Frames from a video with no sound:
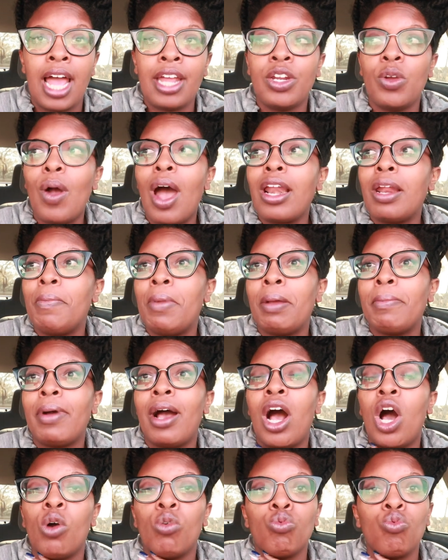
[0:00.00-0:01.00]
I know how to make
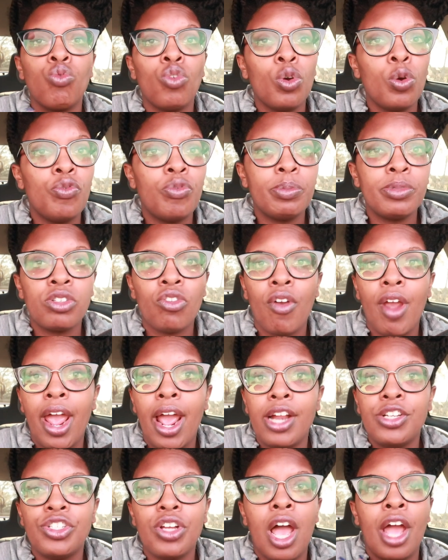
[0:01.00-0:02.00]
my own roux from scratch.